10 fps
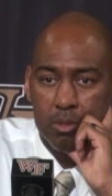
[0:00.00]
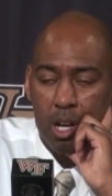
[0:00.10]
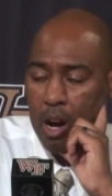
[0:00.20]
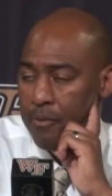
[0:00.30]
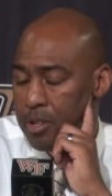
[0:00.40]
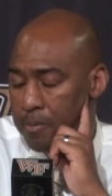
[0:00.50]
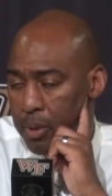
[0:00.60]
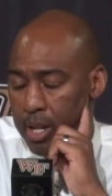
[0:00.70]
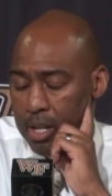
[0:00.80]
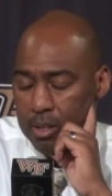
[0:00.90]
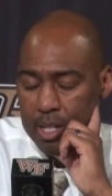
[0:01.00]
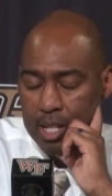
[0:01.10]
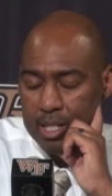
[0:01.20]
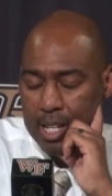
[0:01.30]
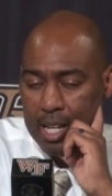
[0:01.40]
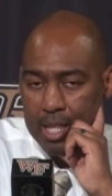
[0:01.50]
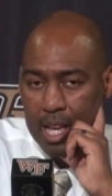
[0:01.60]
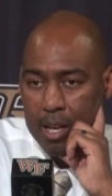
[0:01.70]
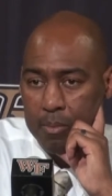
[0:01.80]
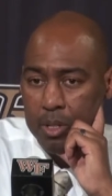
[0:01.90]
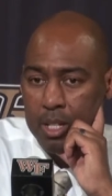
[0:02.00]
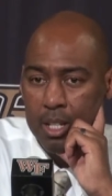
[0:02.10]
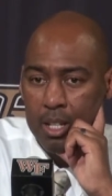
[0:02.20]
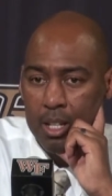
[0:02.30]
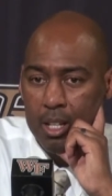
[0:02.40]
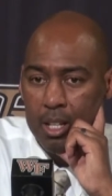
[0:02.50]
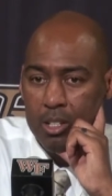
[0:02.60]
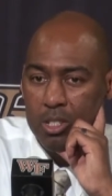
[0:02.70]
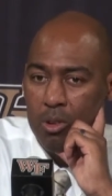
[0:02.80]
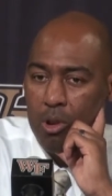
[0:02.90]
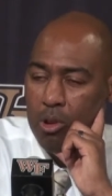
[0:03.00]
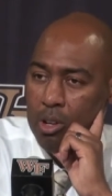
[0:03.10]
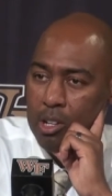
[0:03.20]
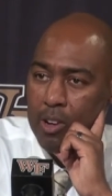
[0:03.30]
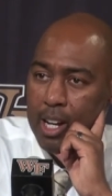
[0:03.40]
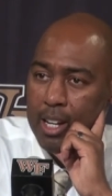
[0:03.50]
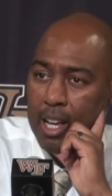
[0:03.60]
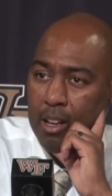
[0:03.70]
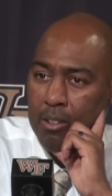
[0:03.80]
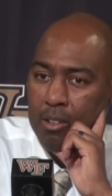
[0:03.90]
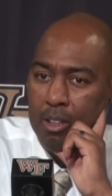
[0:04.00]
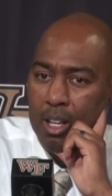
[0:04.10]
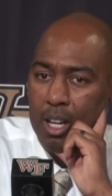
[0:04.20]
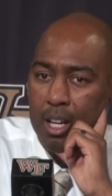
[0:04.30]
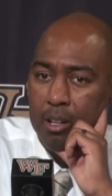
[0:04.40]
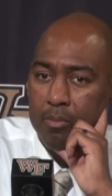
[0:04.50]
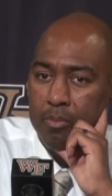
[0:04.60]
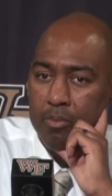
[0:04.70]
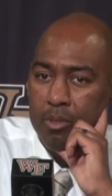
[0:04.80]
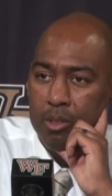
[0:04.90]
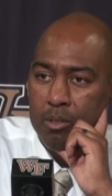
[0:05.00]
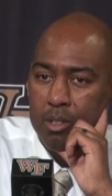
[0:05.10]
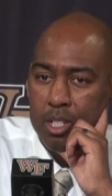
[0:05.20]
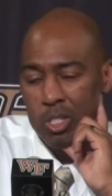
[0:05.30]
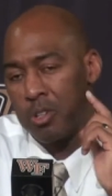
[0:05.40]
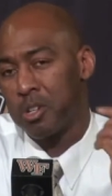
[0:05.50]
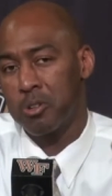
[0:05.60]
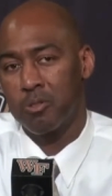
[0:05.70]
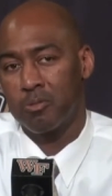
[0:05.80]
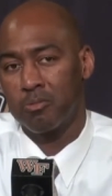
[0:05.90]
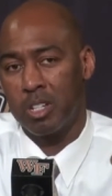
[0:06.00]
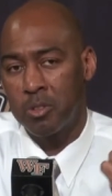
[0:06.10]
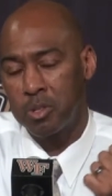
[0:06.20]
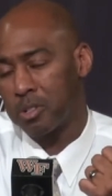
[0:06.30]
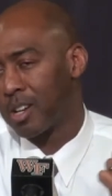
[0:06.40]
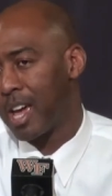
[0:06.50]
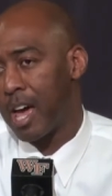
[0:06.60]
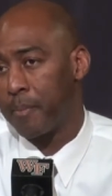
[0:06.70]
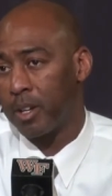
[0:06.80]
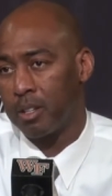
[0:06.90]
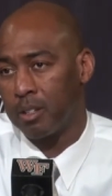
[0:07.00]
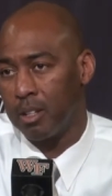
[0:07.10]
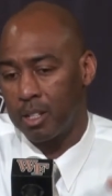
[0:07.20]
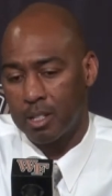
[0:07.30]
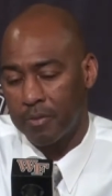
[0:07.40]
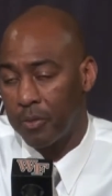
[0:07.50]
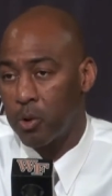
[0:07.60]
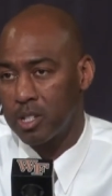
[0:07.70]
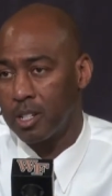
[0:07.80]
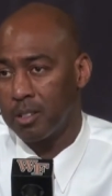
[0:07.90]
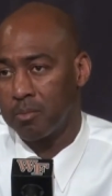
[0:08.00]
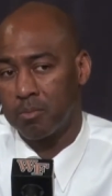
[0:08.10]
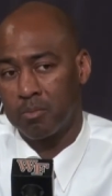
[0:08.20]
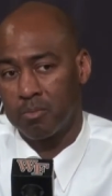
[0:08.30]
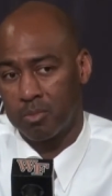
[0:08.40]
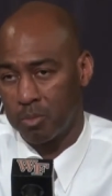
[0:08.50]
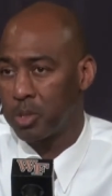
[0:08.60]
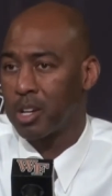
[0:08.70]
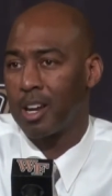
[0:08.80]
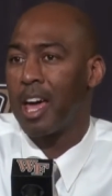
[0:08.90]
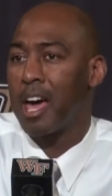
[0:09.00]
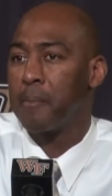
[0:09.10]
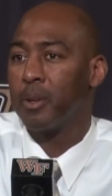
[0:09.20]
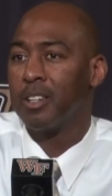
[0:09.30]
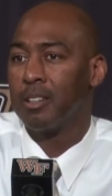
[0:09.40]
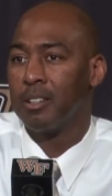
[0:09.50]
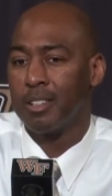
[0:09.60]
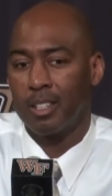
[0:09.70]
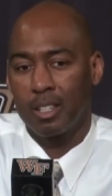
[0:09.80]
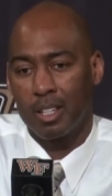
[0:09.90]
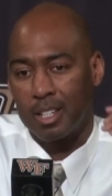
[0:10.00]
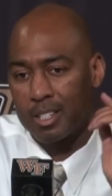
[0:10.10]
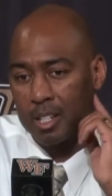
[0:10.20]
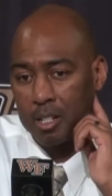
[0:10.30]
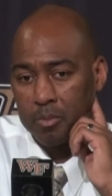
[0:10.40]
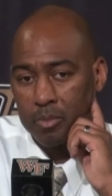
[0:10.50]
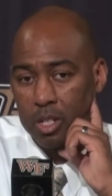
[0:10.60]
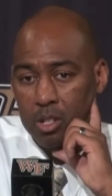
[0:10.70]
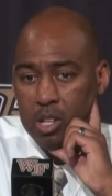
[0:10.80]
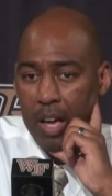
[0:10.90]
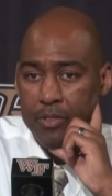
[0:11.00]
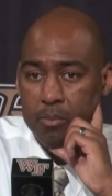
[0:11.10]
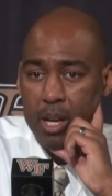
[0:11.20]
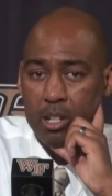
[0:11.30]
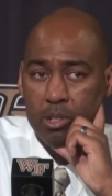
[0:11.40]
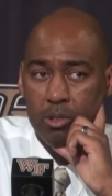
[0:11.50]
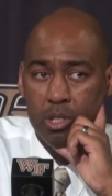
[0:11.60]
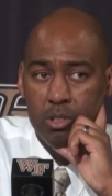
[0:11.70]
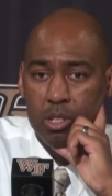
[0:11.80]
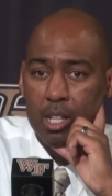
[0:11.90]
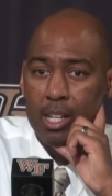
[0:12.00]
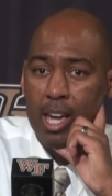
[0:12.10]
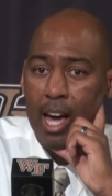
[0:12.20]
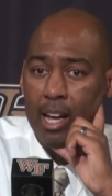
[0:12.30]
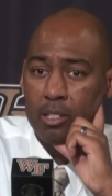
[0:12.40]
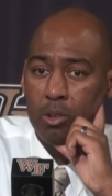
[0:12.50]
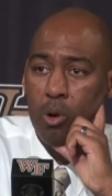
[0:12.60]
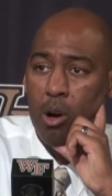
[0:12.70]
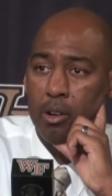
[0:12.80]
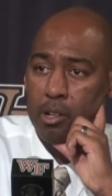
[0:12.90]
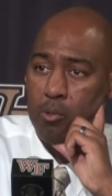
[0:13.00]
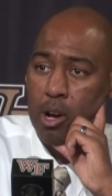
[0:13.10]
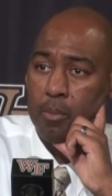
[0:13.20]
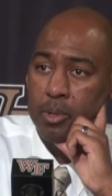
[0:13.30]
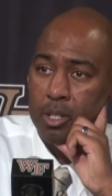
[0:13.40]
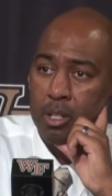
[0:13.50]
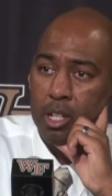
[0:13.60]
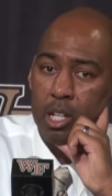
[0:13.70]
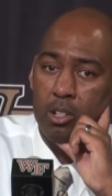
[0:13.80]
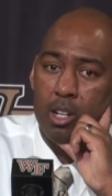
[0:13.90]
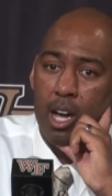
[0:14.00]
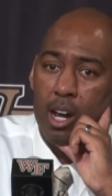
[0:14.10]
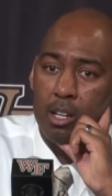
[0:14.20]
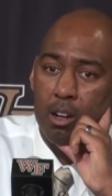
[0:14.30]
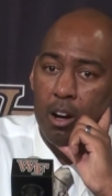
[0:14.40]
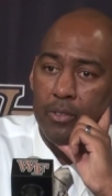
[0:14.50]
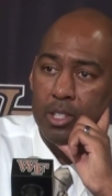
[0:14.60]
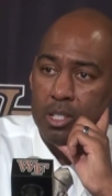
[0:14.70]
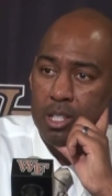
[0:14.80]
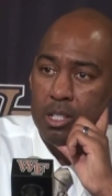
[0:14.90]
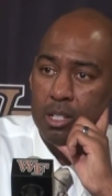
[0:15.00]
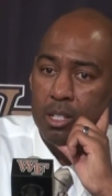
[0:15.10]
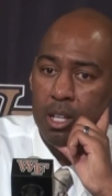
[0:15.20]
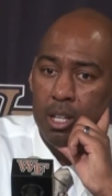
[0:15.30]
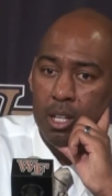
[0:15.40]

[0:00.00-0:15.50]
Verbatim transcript: conference play and things like that, but it's so early right now because um, you don't know injuries are going to happen and it's unfortunate. It's not going to happen. And um, you know, you have to make sure that you get guys quality reps in your non-conference season.